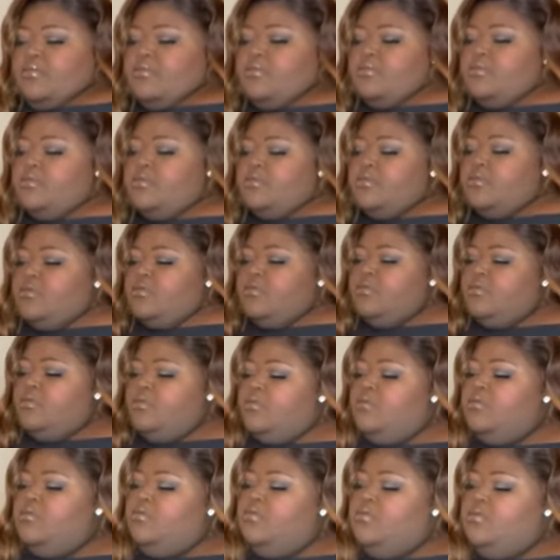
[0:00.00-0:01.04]

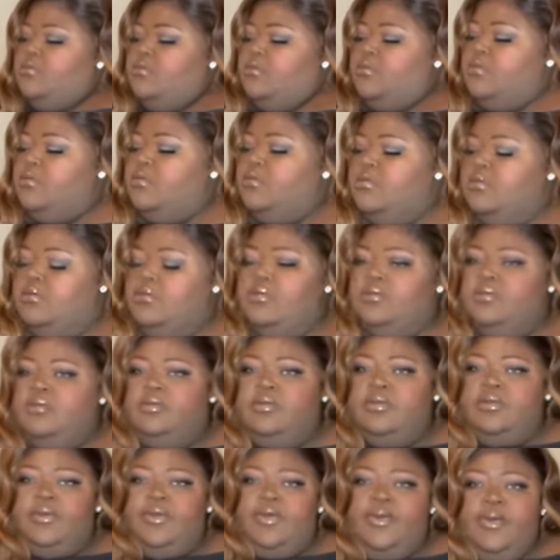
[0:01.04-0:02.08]

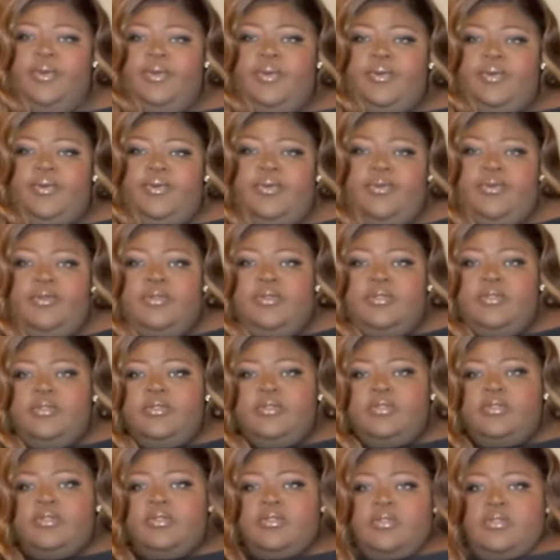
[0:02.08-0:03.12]

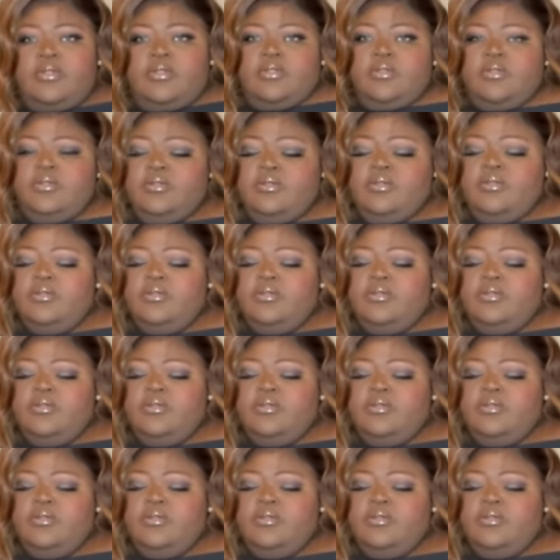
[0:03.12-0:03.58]
(no one is talking)